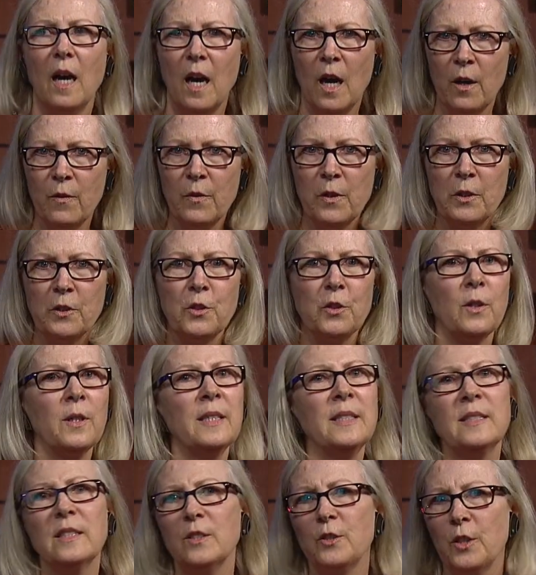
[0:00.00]
of your
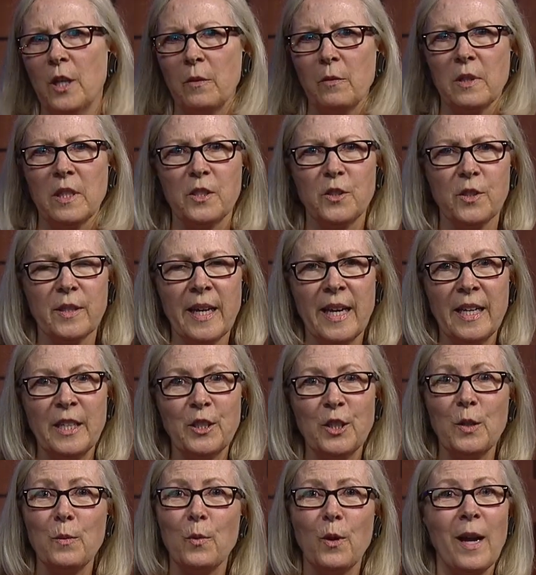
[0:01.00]
choice, general education,